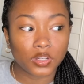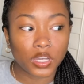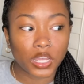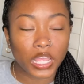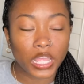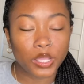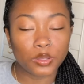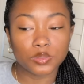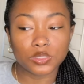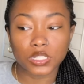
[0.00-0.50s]

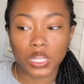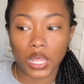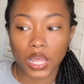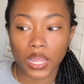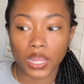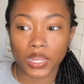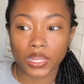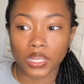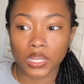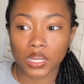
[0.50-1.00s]
he was
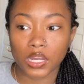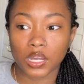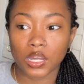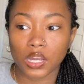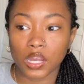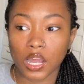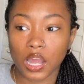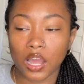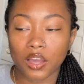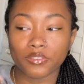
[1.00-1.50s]
like,
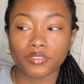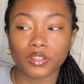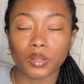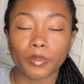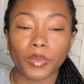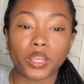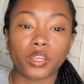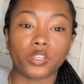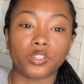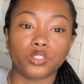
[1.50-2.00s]
I'm finna
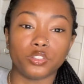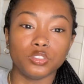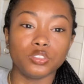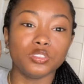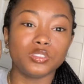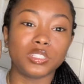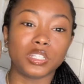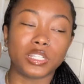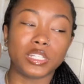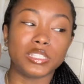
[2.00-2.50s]
make a
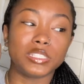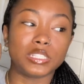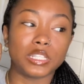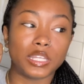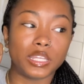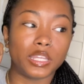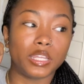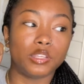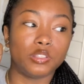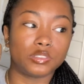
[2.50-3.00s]
YouTube channel. He said
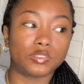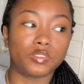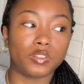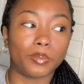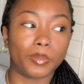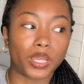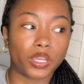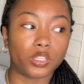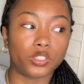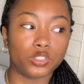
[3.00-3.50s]
he was finna
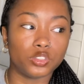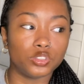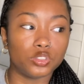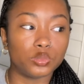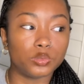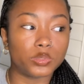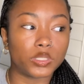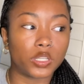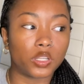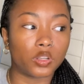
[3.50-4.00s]
make a
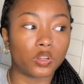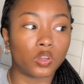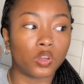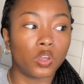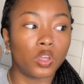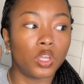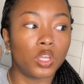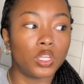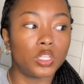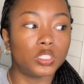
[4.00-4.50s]
YouTube channel.
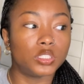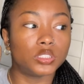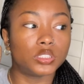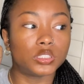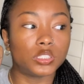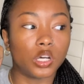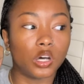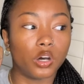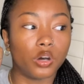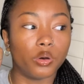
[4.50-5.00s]

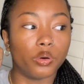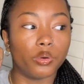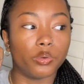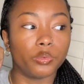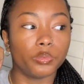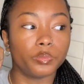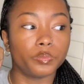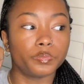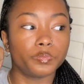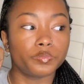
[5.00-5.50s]

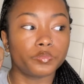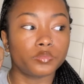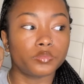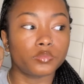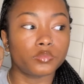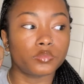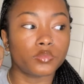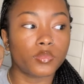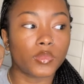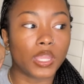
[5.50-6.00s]
So
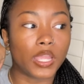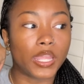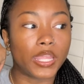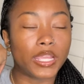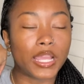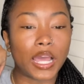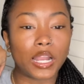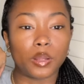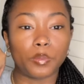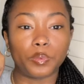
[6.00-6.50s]
he
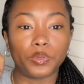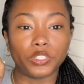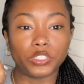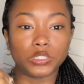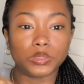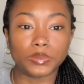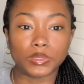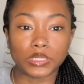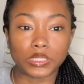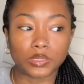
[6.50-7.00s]
kind of
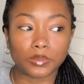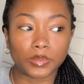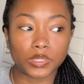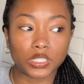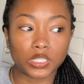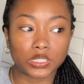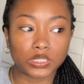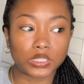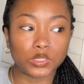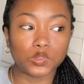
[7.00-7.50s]
pushed me
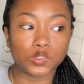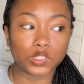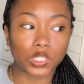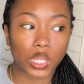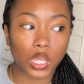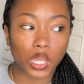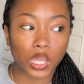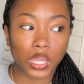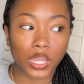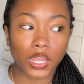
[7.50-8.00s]
because he was
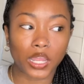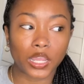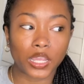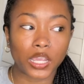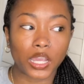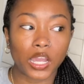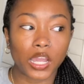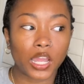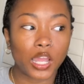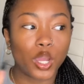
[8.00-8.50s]
like,
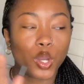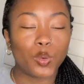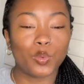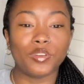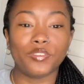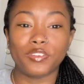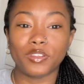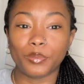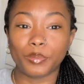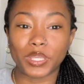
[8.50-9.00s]
we
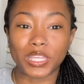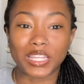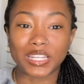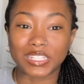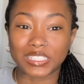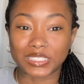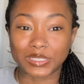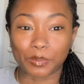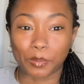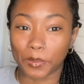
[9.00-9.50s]
finna be getting
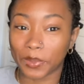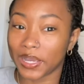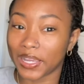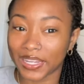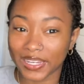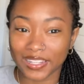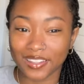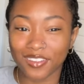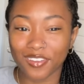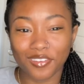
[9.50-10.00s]
this
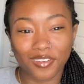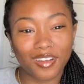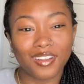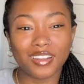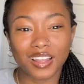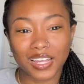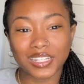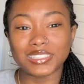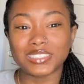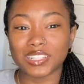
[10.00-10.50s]
money, you know,
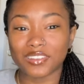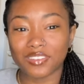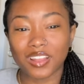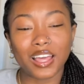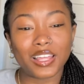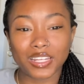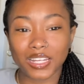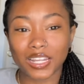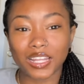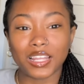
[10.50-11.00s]
like stuff
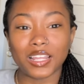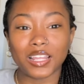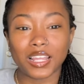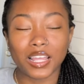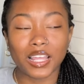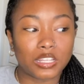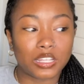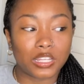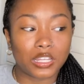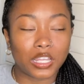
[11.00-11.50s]
like that.
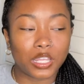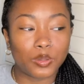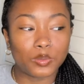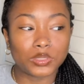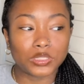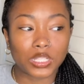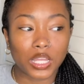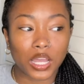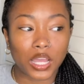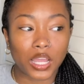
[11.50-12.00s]
He
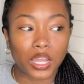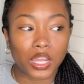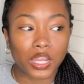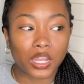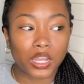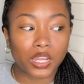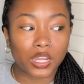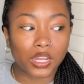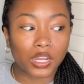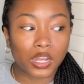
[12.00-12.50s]
was
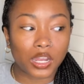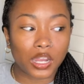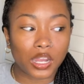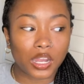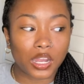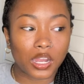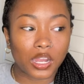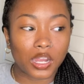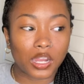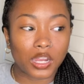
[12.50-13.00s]
like,
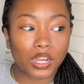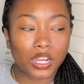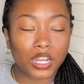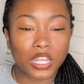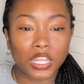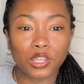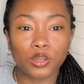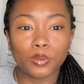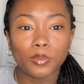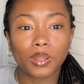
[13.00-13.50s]
he
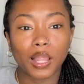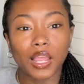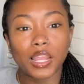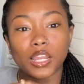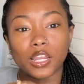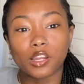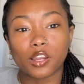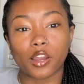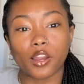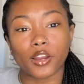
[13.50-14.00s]
would like
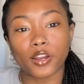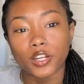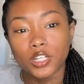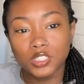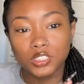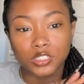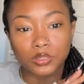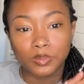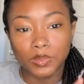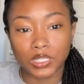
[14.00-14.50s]

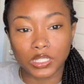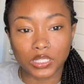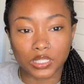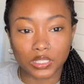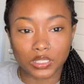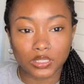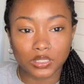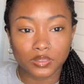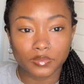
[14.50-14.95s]
encourage me